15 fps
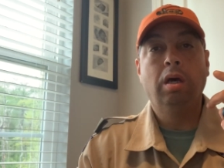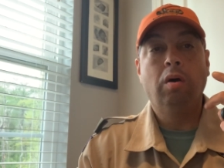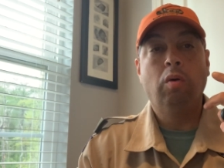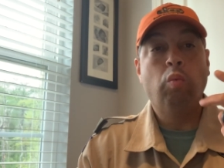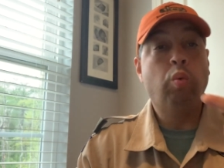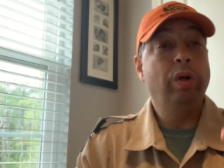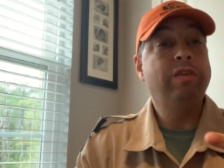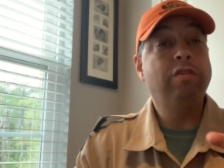
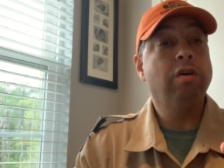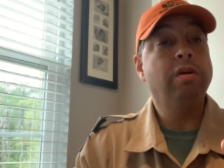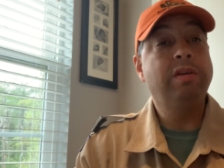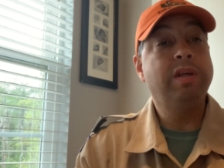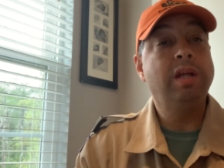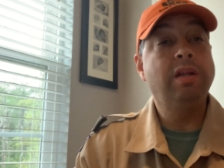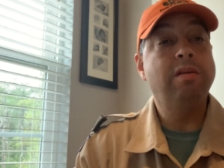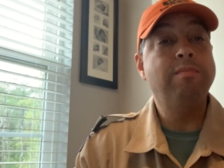What's your
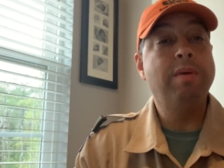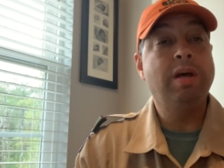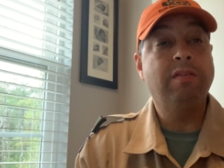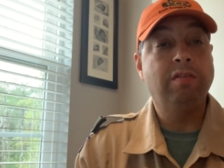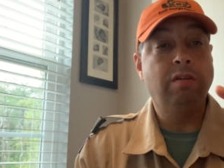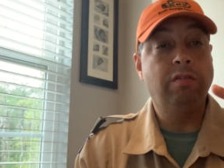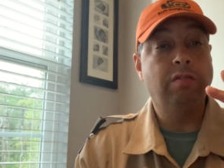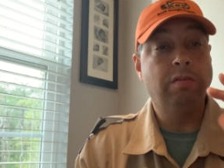intended
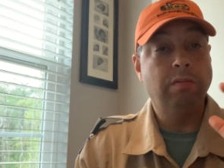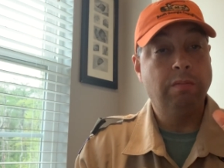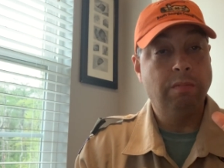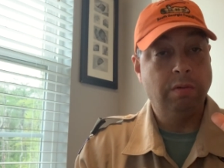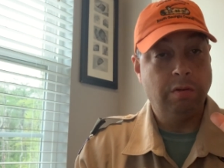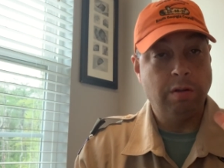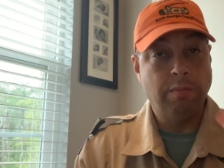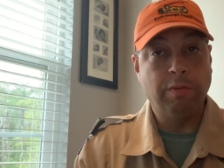message?
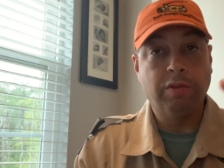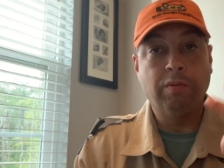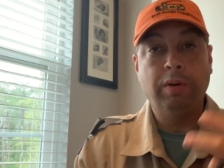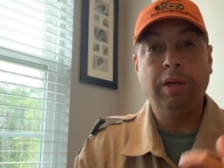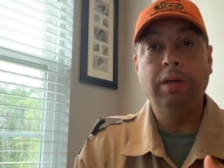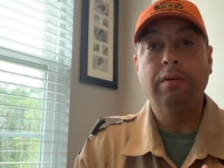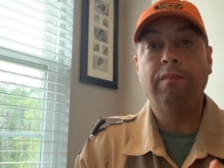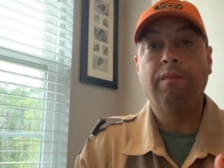It's number
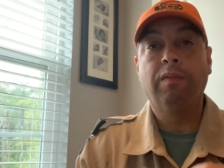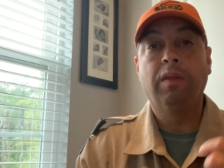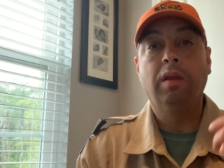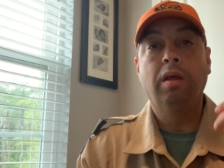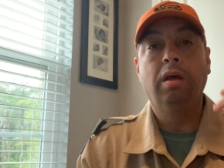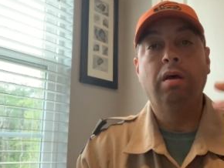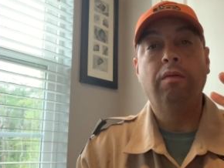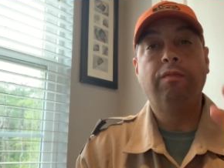3.
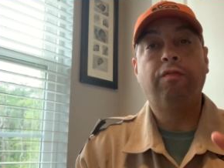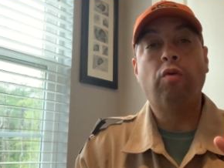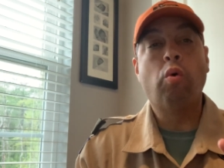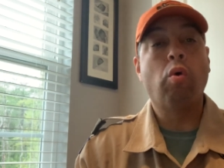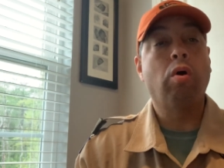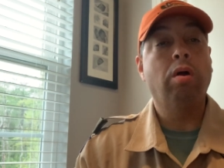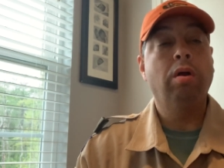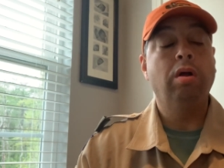
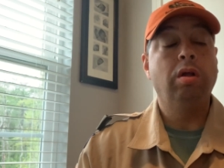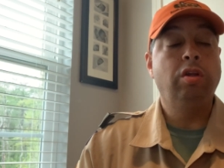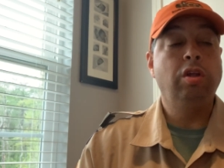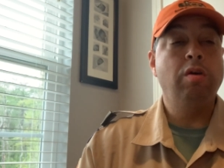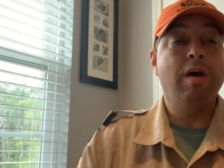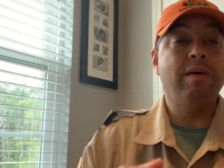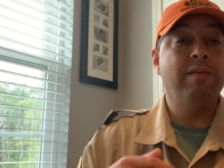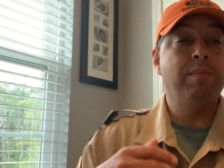4, do
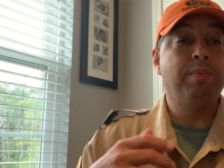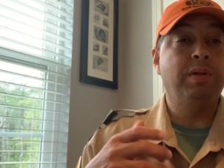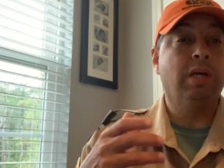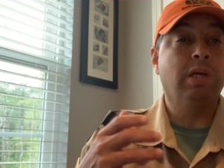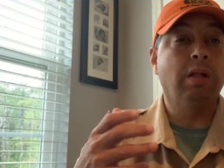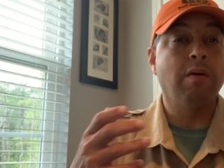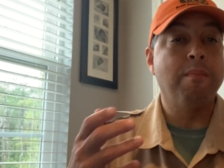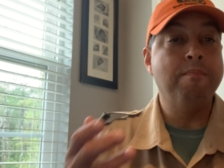you have a
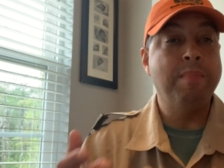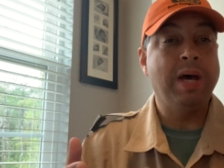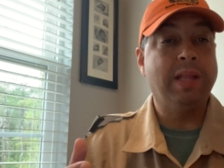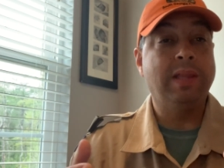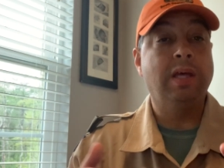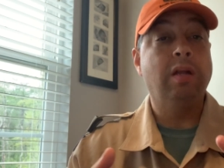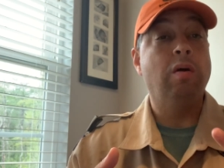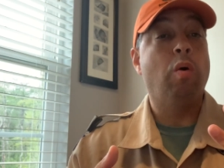particular
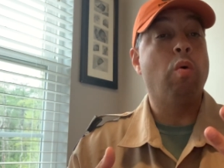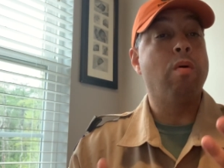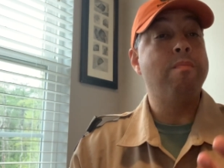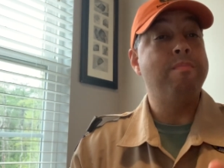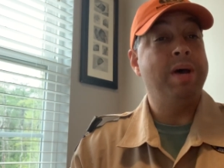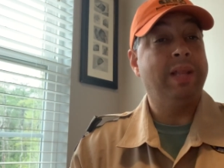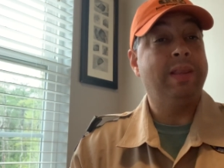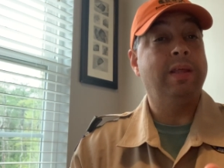method or
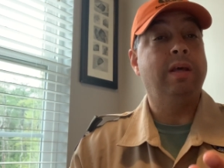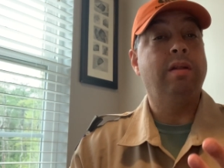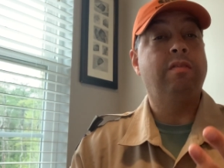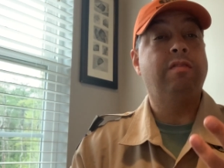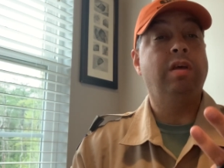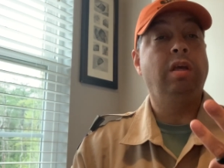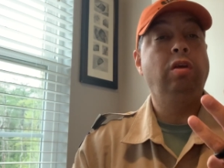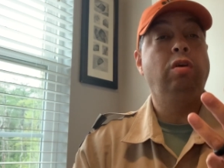methods
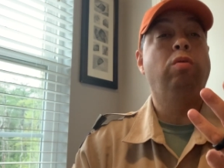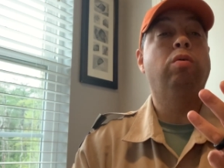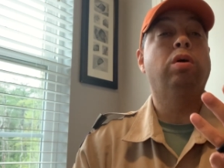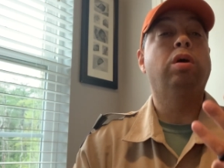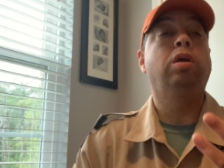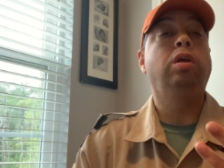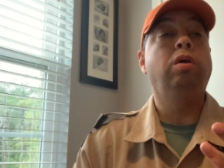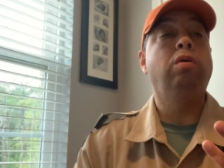that you're
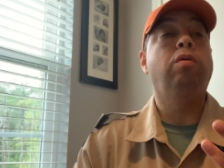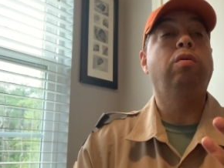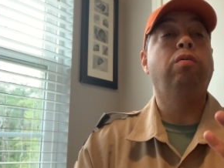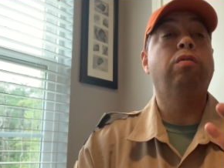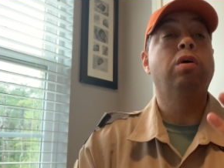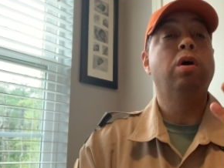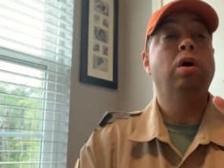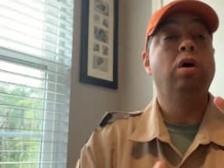going to
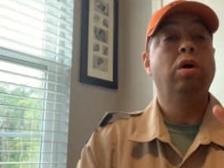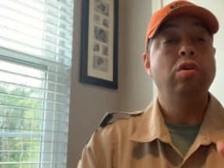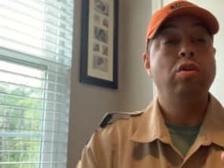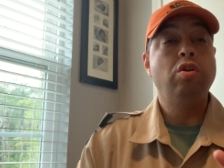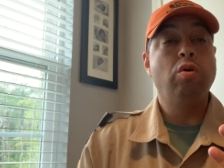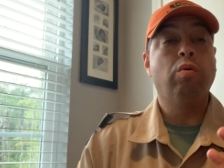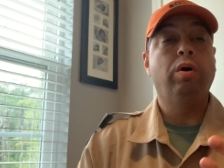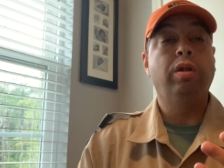use
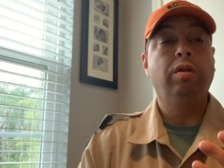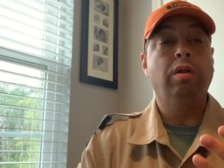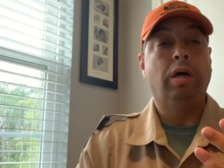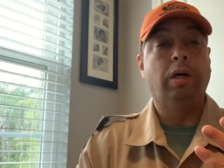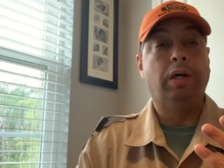during